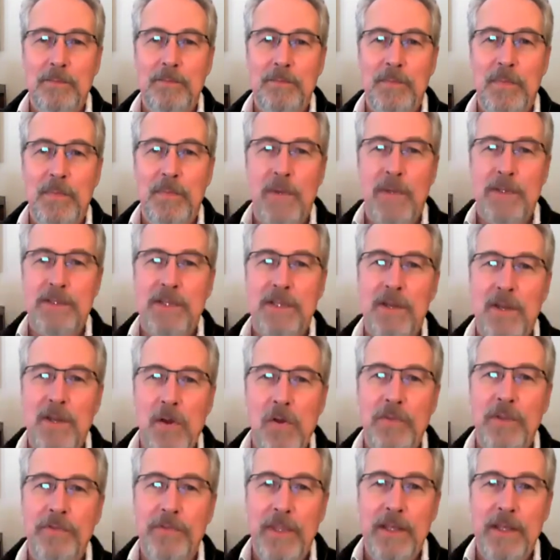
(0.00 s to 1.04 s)
But to know
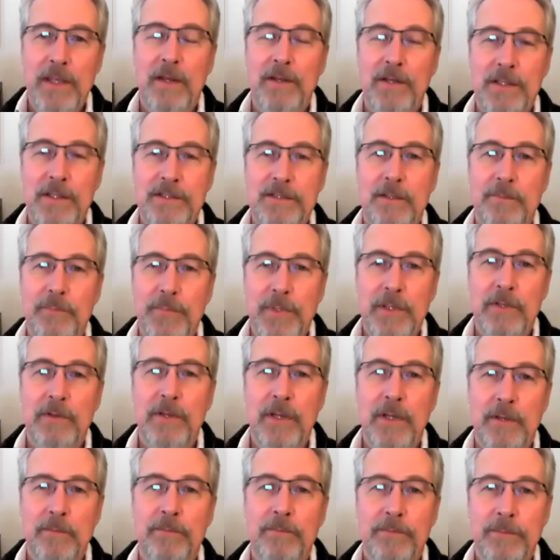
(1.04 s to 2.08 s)
that they are
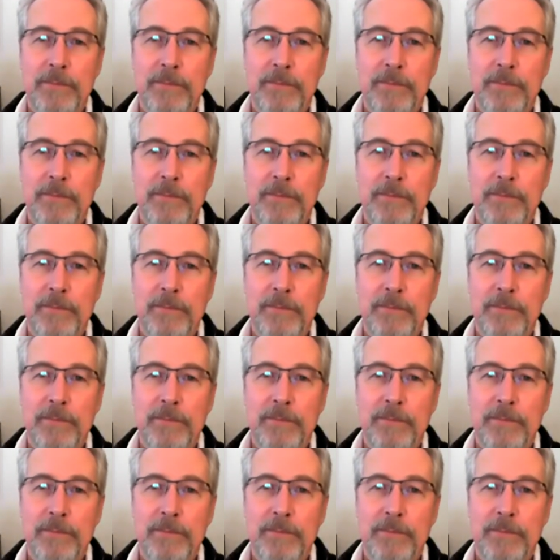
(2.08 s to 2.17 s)
disappearing,